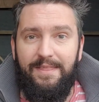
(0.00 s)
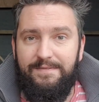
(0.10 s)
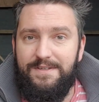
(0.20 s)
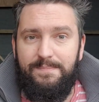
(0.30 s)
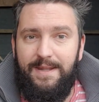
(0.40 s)

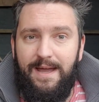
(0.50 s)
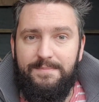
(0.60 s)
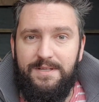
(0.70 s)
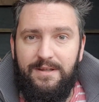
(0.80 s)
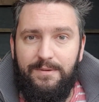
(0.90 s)
They've just been
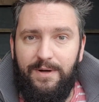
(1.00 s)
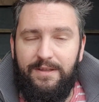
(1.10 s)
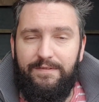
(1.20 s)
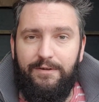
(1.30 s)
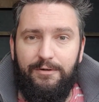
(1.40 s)
absolutely
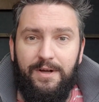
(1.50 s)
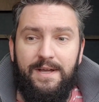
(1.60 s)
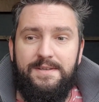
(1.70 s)
wonderful.